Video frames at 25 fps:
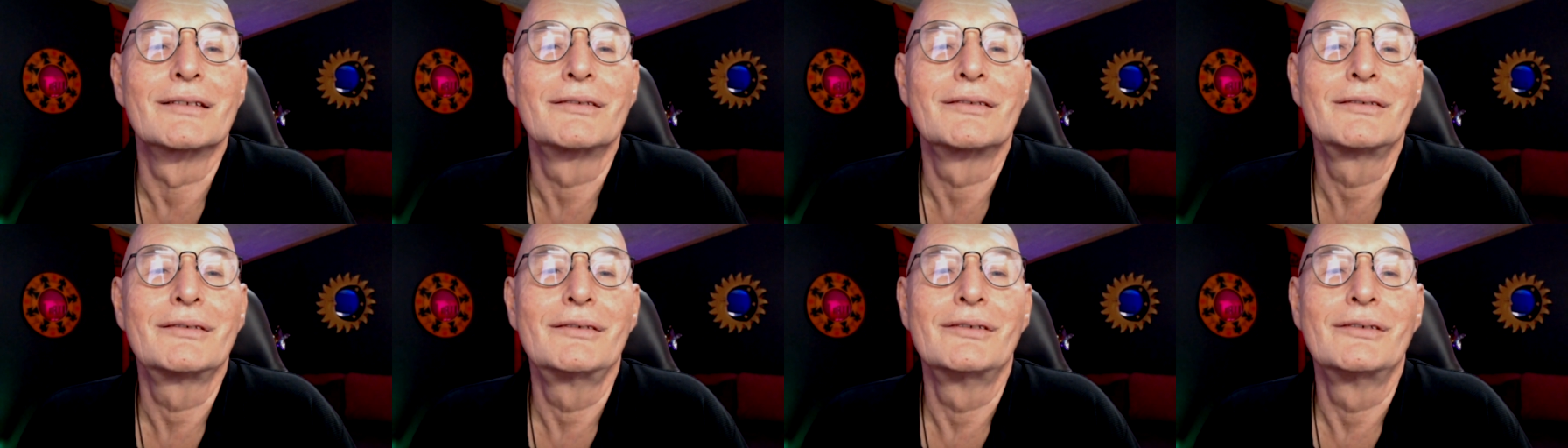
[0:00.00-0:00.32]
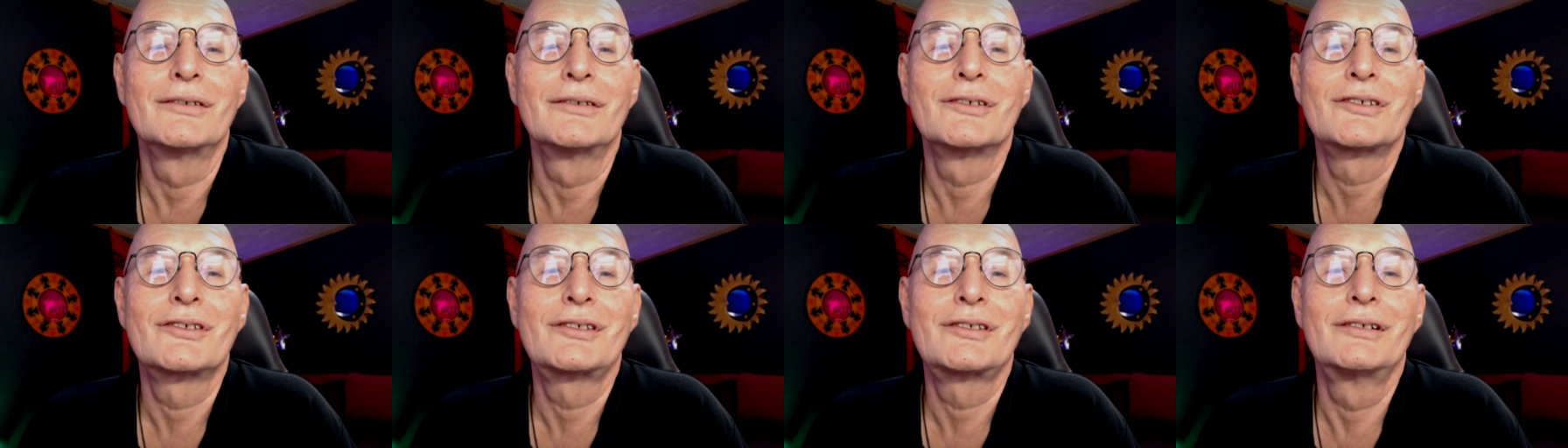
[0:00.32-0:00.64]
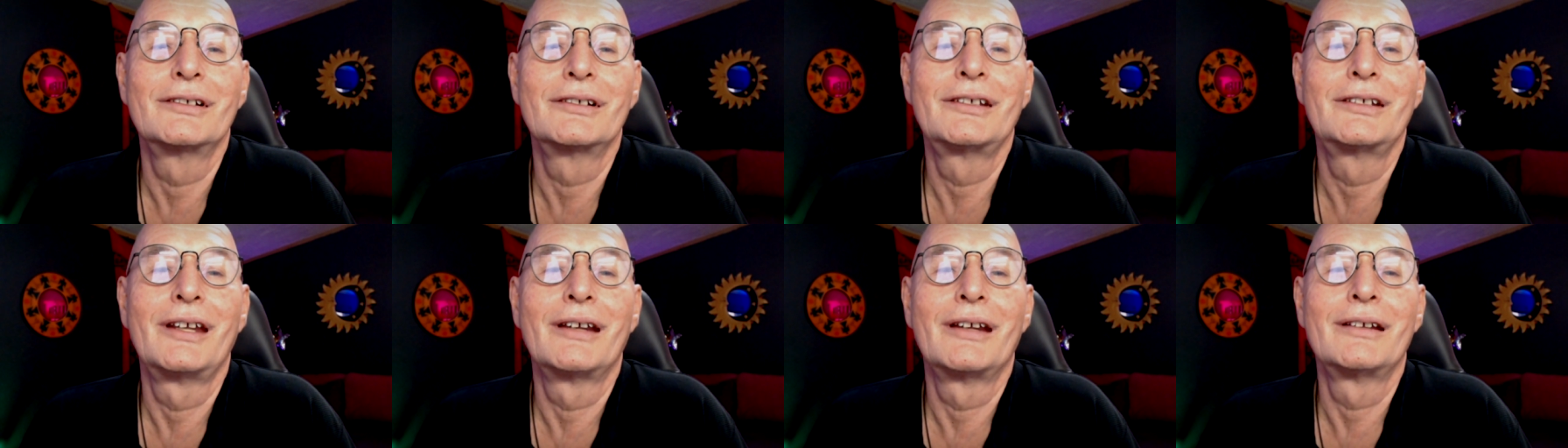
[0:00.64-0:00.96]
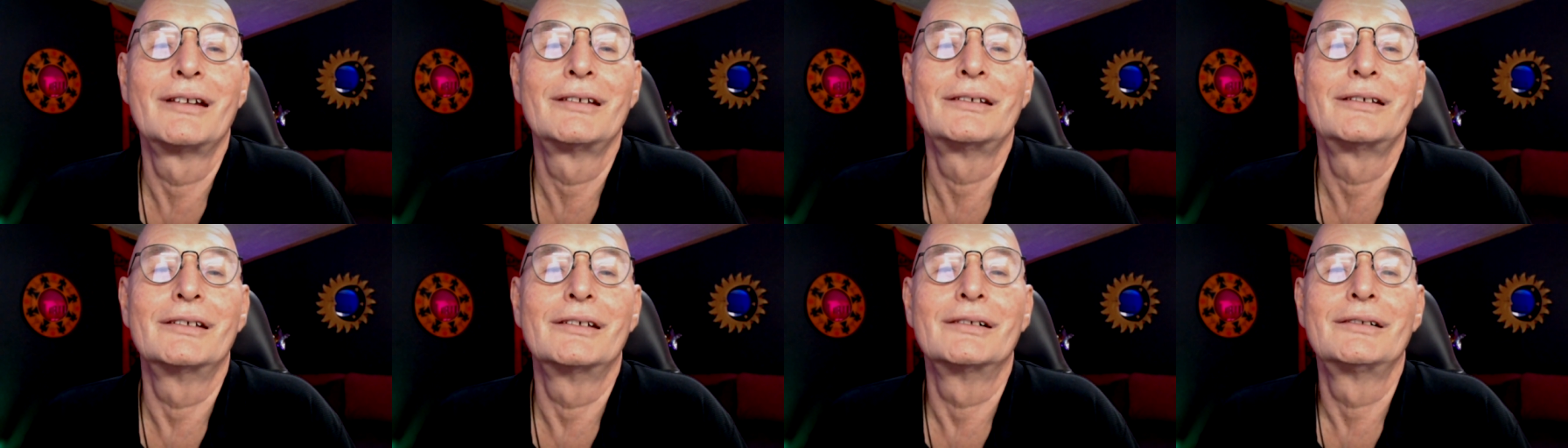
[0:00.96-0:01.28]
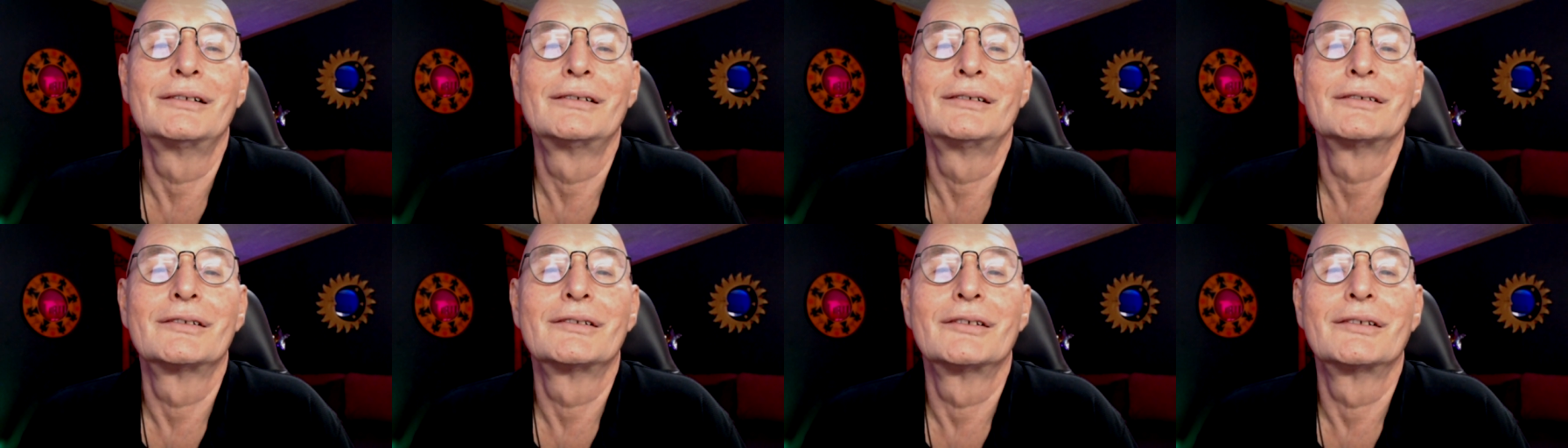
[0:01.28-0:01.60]
do you still carry
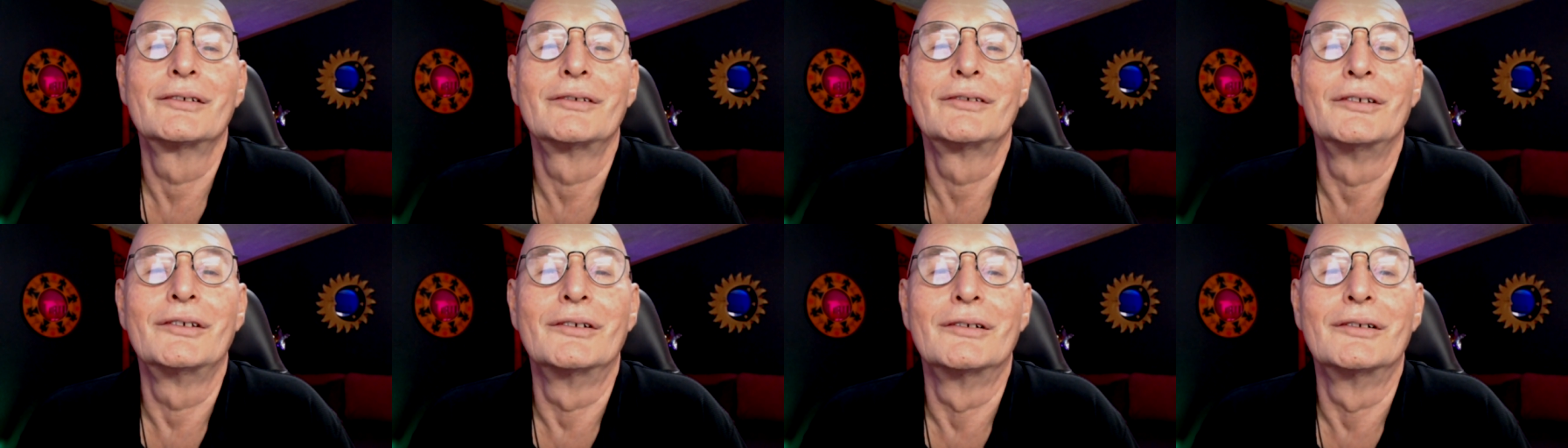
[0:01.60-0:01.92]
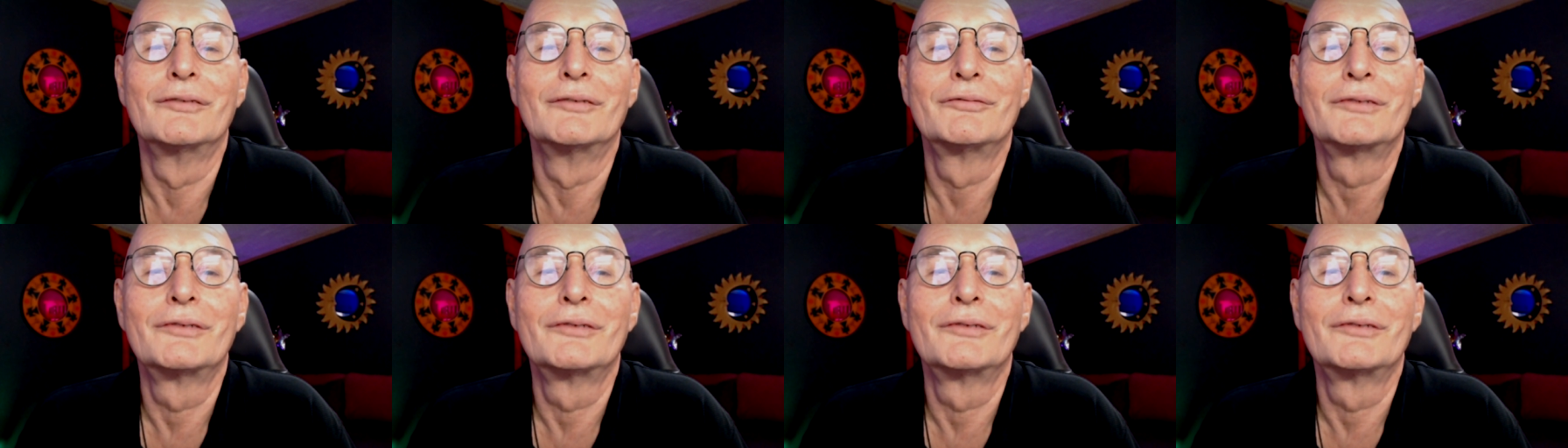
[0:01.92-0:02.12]
guilt, you know,